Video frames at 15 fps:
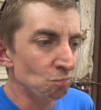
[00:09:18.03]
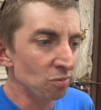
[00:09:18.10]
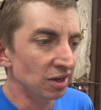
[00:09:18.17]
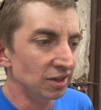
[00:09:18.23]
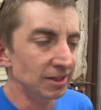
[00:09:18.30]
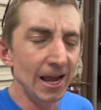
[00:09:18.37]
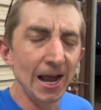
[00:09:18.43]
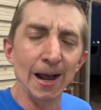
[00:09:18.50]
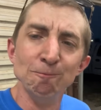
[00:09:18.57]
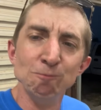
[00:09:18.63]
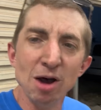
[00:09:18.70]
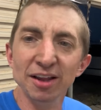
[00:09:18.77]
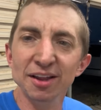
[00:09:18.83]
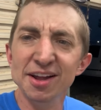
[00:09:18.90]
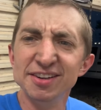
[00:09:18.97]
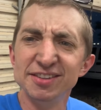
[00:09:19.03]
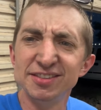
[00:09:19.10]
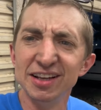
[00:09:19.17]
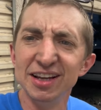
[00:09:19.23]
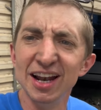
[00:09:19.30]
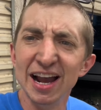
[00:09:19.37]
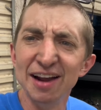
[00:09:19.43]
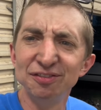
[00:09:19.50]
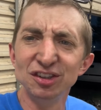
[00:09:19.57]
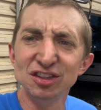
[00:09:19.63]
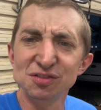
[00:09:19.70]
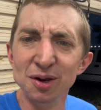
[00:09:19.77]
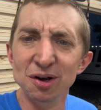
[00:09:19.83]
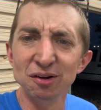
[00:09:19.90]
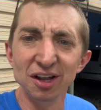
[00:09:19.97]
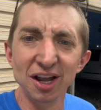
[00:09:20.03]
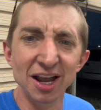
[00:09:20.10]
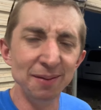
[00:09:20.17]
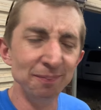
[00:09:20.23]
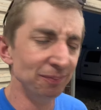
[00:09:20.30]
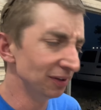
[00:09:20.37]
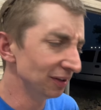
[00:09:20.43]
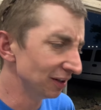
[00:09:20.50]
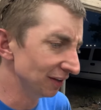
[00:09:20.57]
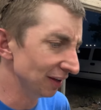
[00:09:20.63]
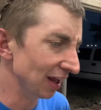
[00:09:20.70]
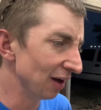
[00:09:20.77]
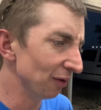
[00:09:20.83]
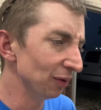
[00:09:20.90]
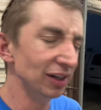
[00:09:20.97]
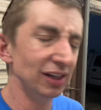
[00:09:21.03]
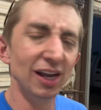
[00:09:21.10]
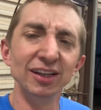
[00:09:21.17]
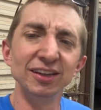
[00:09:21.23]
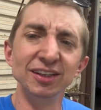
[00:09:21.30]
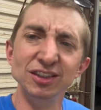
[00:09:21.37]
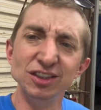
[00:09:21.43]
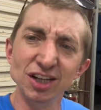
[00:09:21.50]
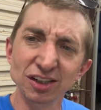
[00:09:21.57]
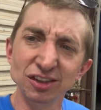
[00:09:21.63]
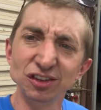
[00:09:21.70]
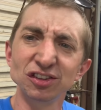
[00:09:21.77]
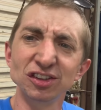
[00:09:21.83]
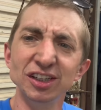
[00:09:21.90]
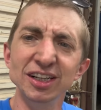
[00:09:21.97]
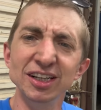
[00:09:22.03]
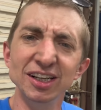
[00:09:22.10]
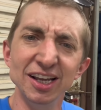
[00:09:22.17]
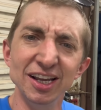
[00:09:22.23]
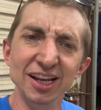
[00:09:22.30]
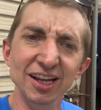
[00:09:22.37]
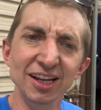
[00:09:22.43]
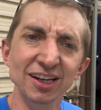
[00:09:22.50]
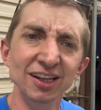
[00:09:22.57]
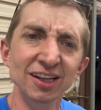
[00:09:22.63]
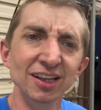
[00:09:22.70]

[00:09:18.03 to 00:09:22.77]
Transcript: yeah, I let it sit after Smoke came. And then I went and got the injectors cleaned again.